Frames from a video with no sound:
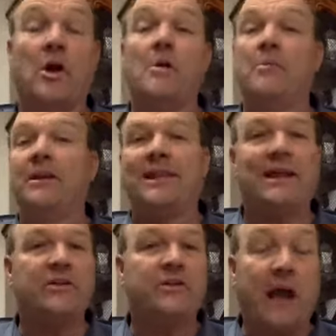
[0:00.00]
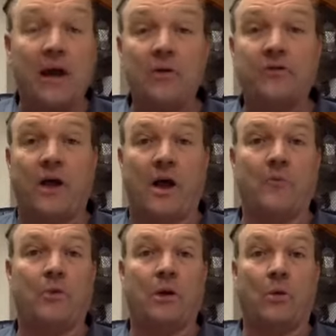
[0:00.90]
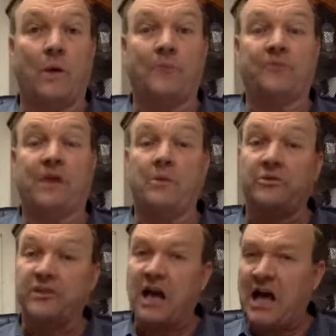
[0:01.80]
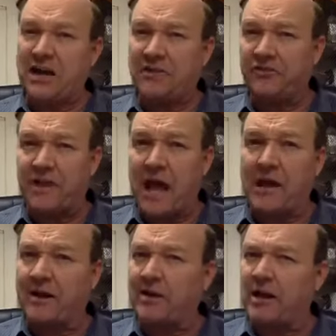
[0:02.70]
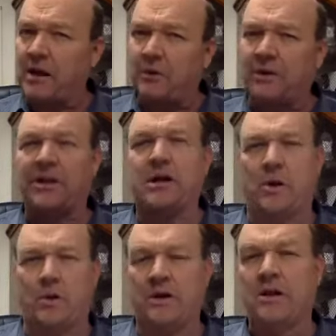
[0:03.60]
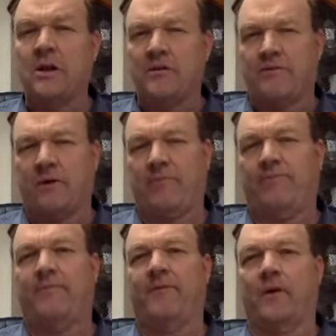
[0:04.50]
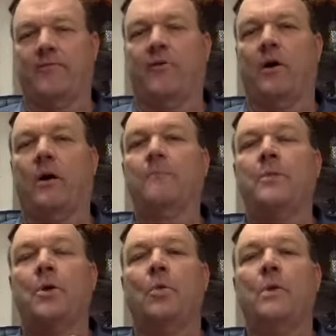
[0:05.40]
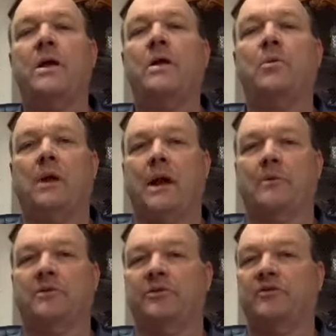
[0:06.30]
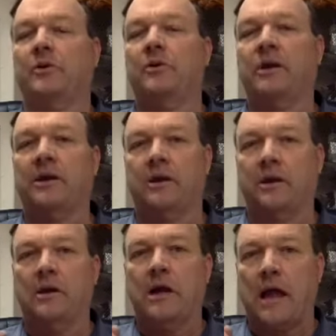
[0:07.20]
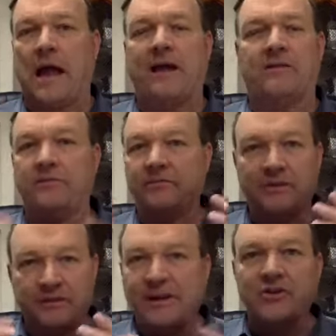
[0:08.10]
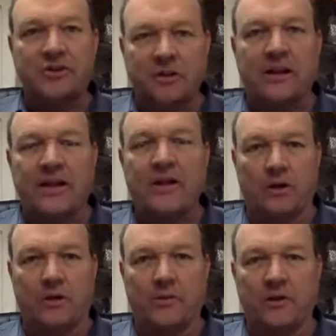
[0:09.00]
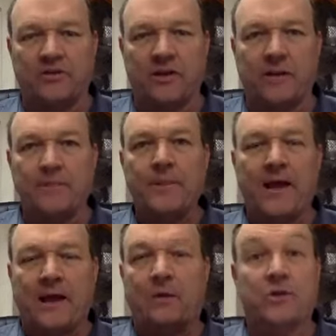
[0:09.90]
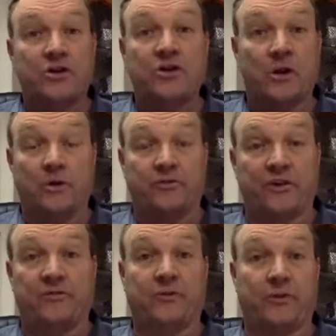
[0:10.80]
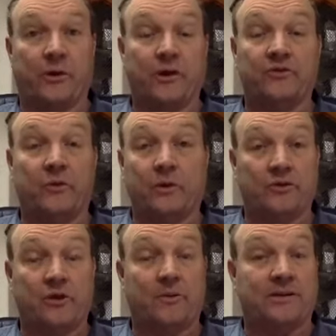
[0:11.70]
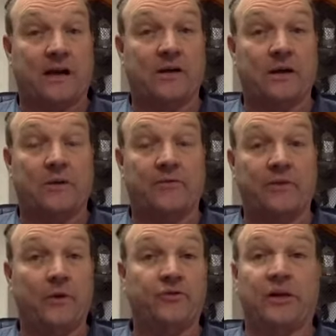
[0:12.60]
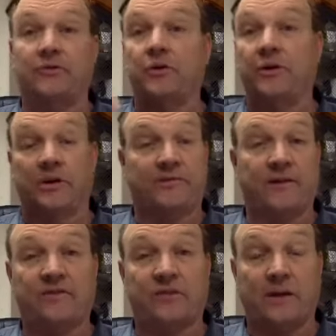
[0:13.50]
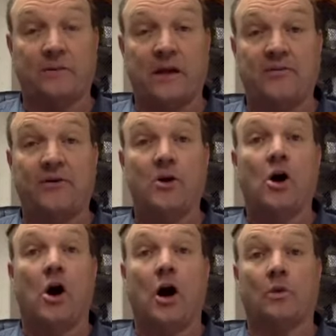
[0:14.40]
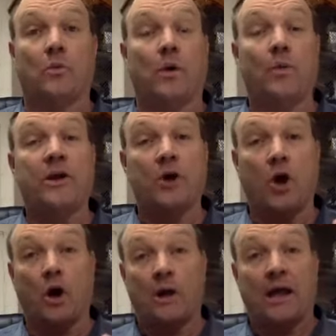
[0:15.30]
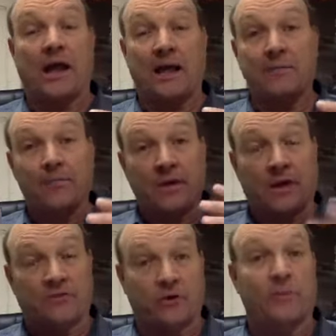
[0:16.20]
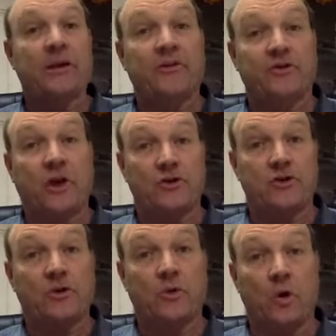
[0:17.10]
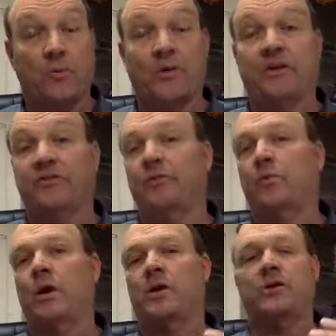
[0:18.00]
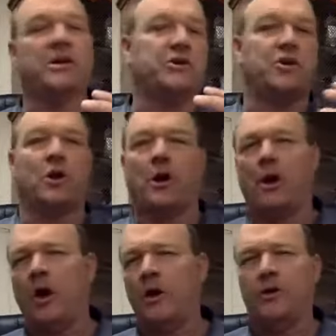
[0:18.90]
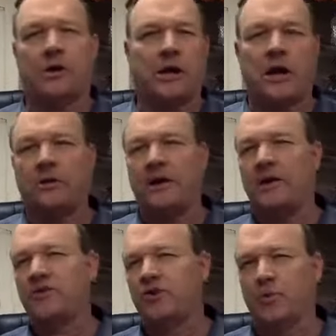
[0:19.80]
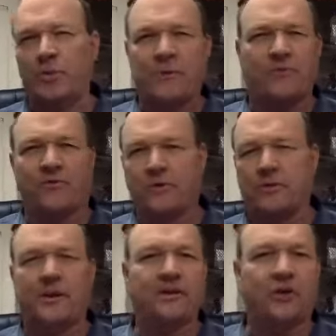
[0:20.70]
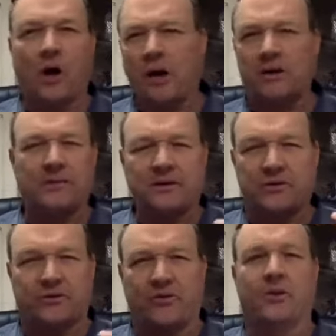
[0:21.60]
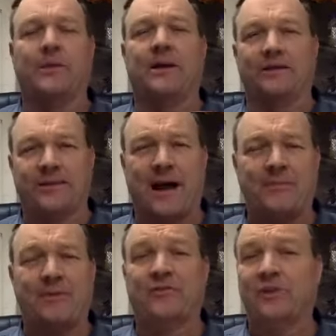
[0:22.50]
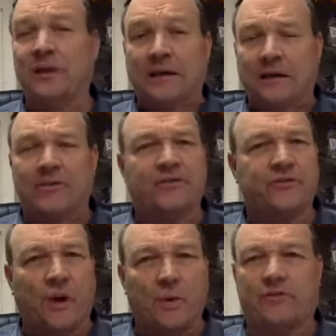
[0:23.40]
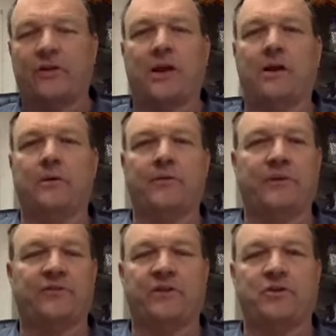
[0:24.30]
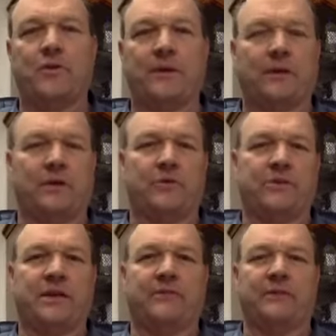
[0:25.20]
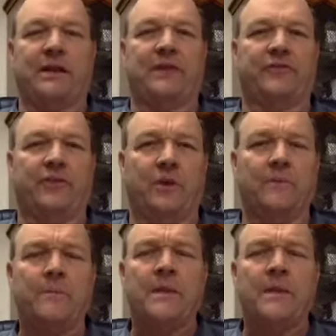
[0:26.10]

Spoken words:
But that entire time, when our website was kind of static and not really going very far, we were able to still get active digitally in our community, and I want to share those things with you. We're going to talk about the online reviews. I'll do another FaceTime Live on what we call a sermon discussion group, and this is where you can get all your congregation, your people from the community talking about your sermon and topics, and it's so exciting. We've had such great luck with that over the last year.